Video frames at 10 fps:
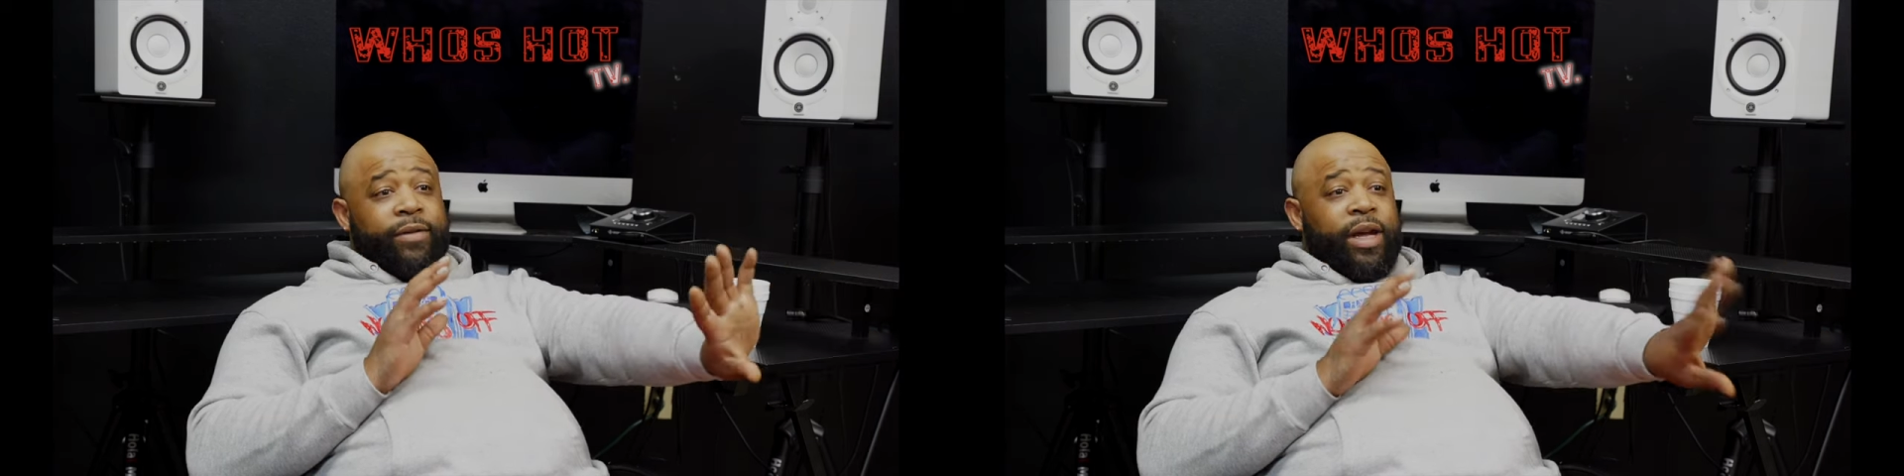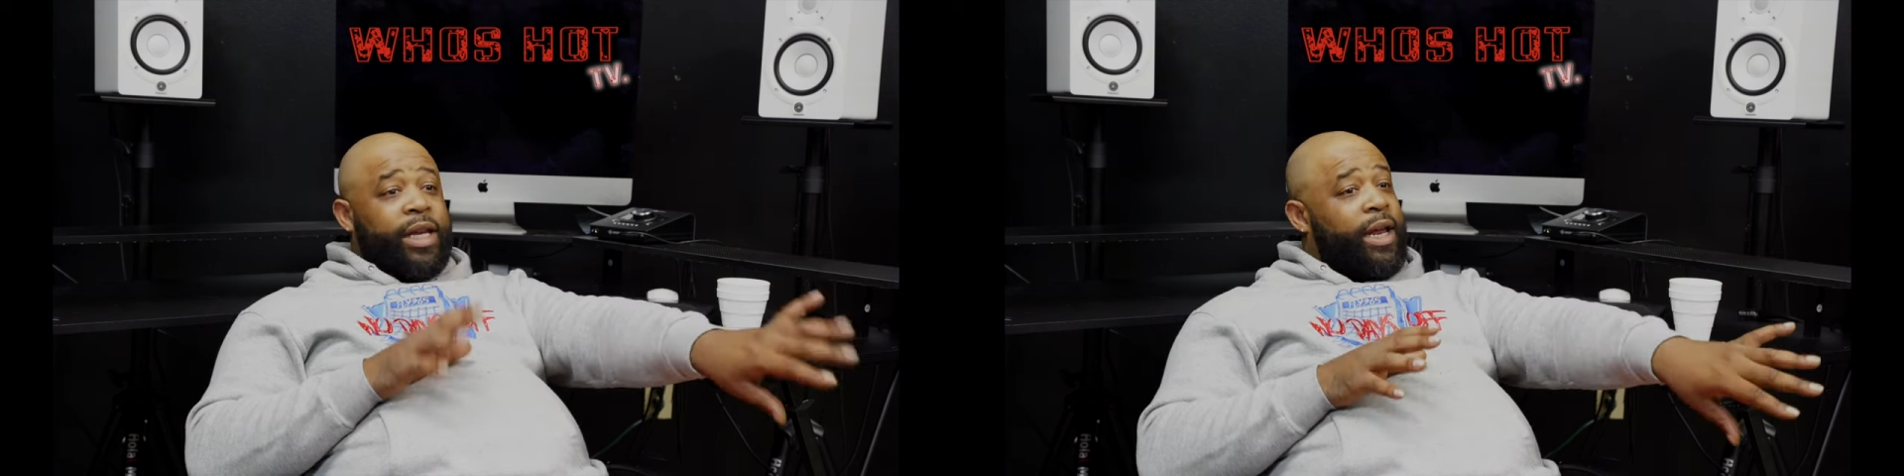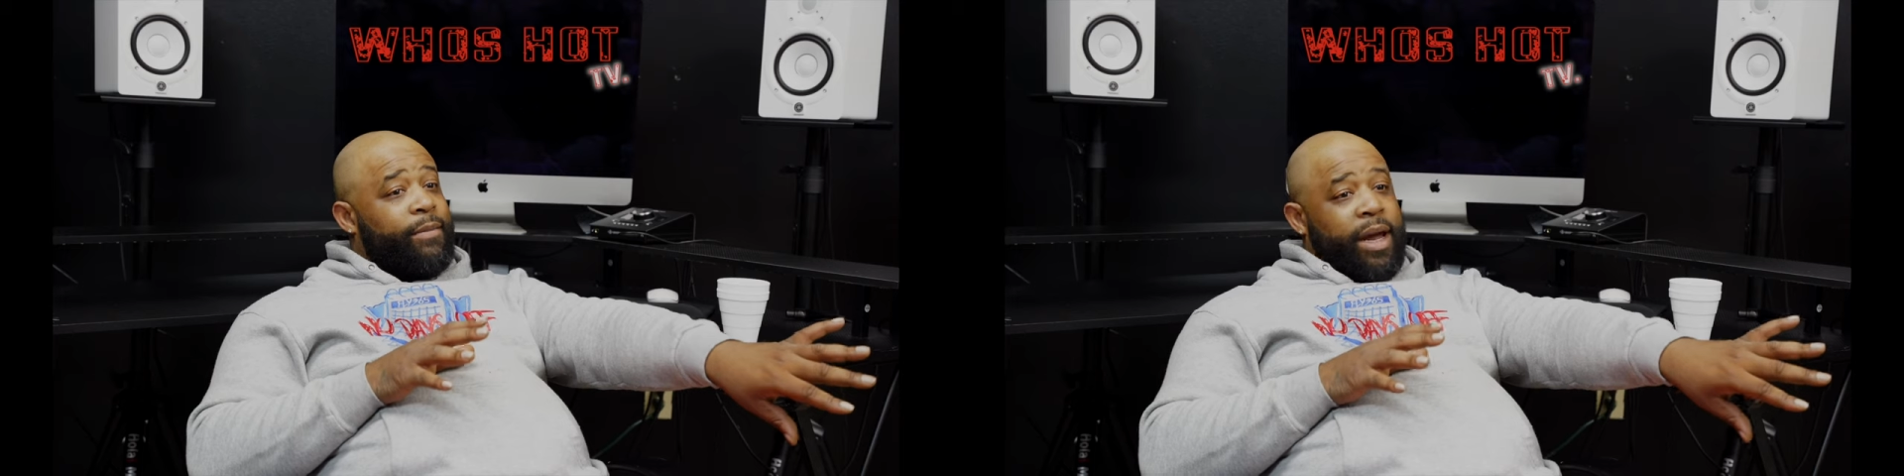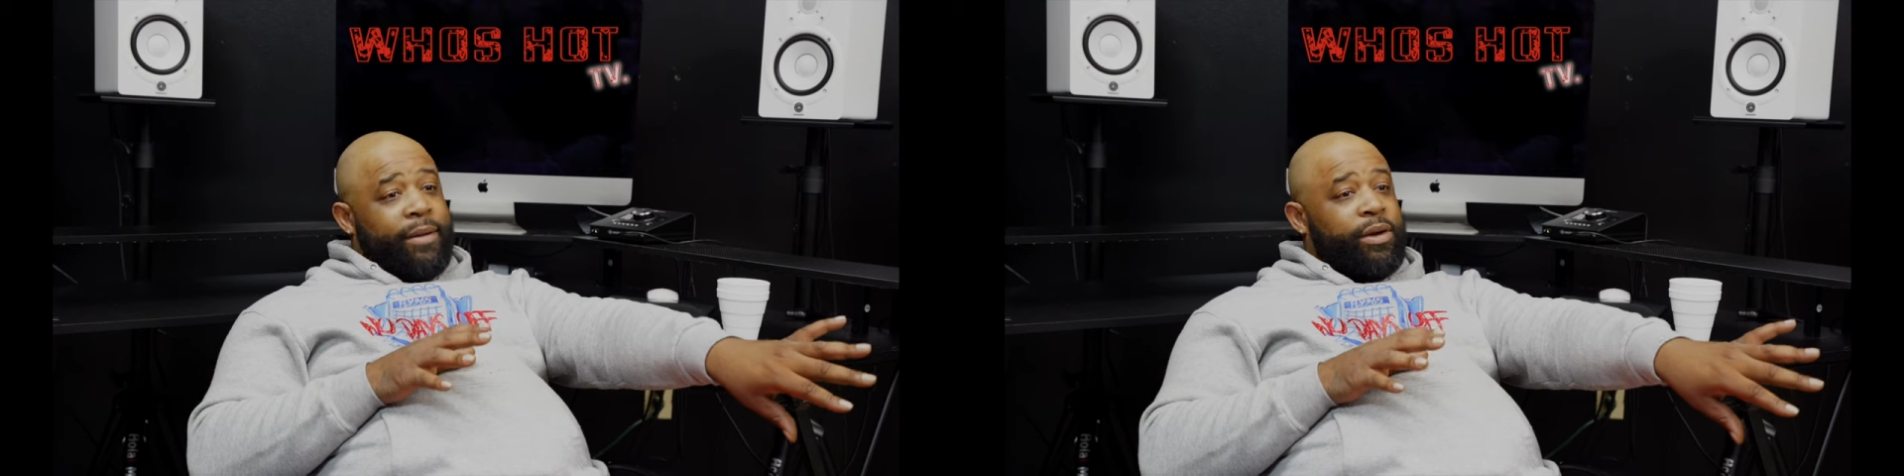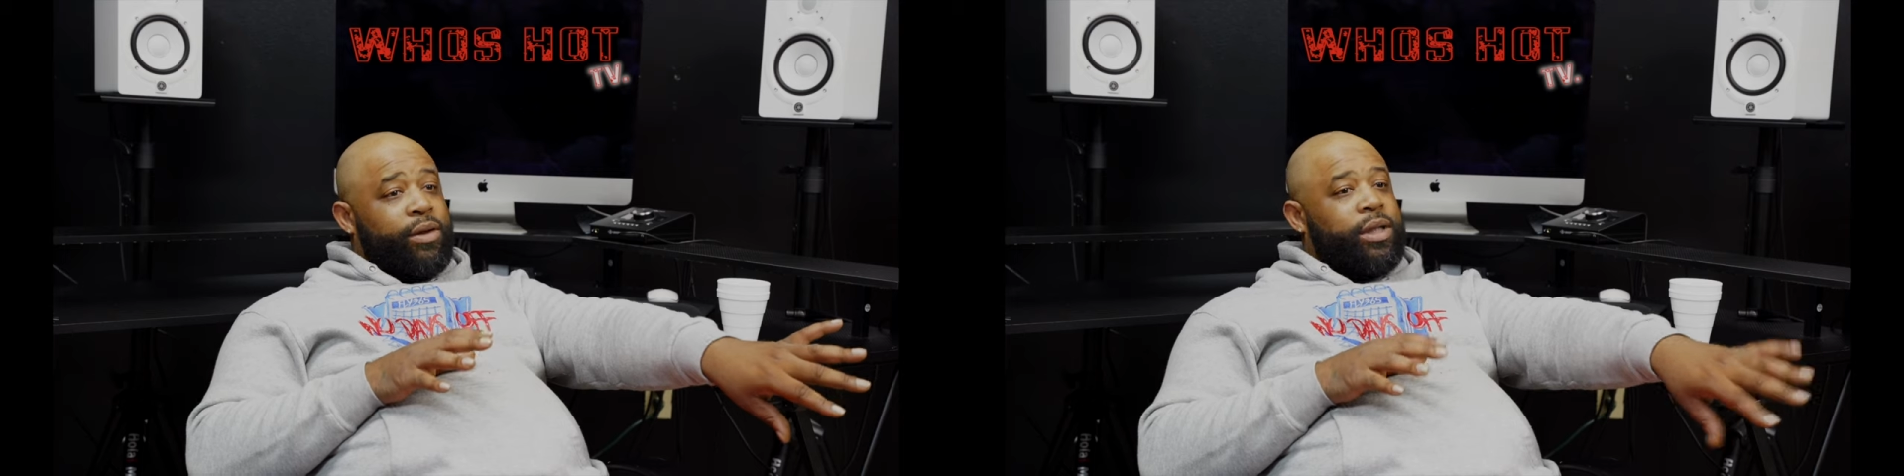if they didn't
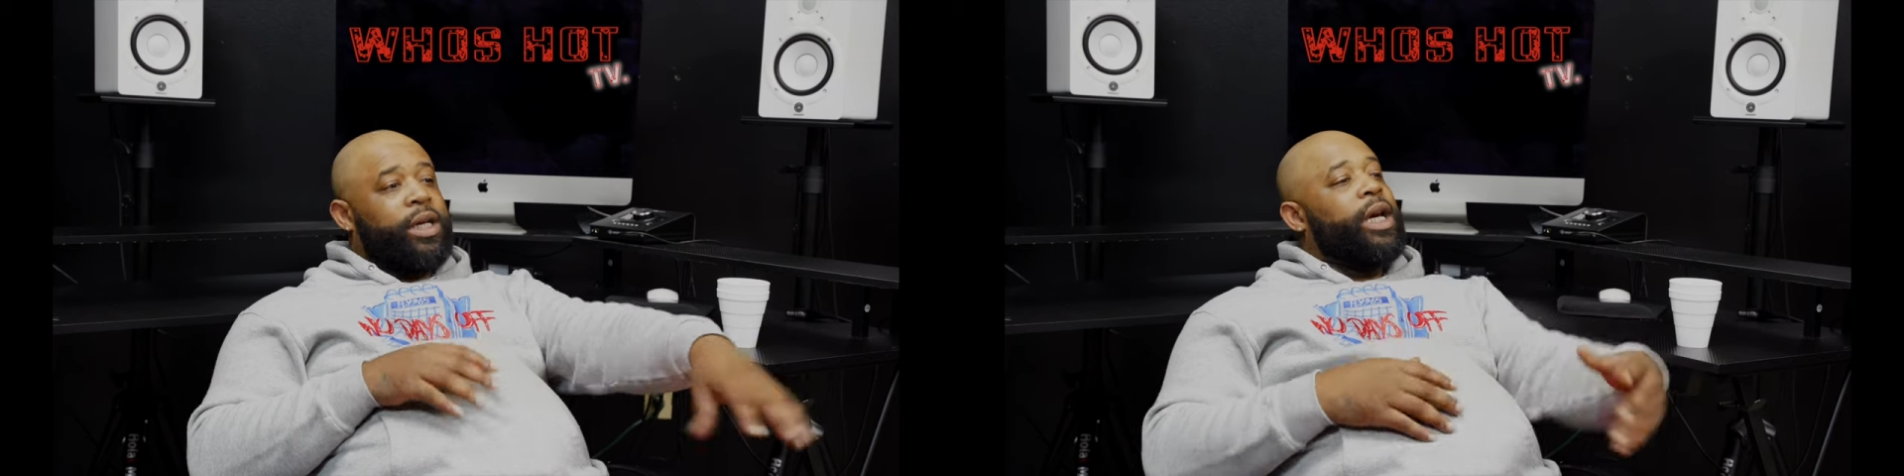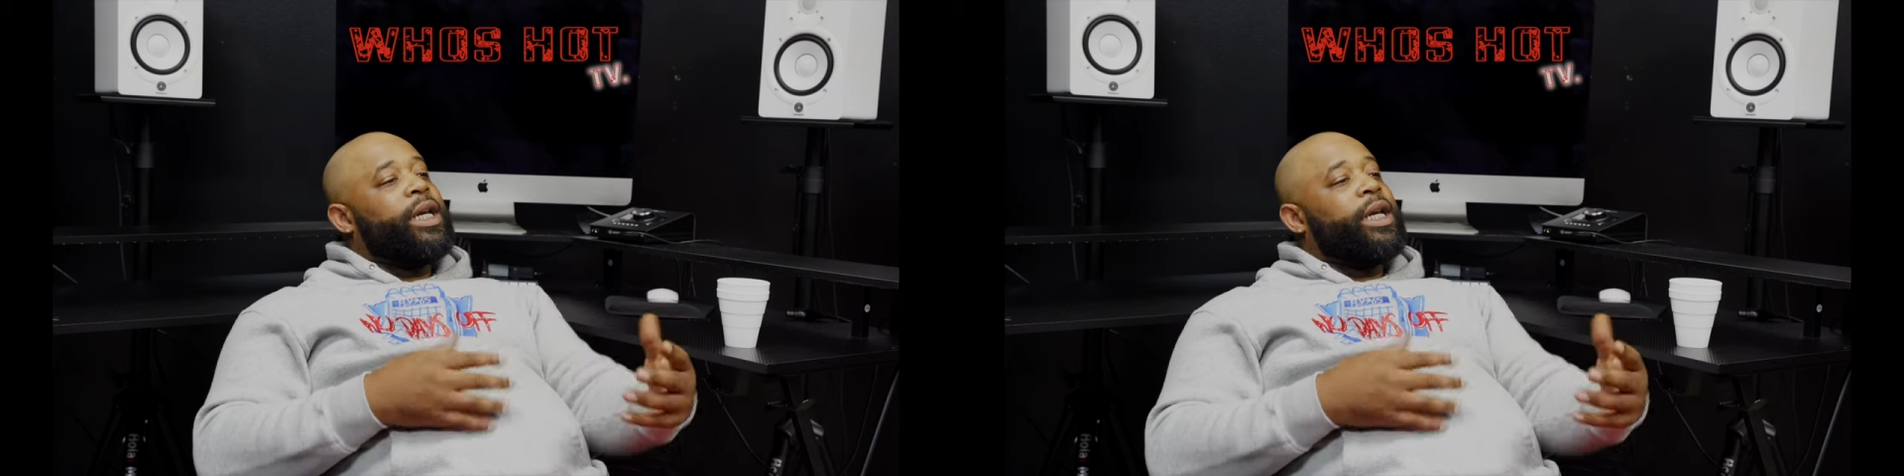make music,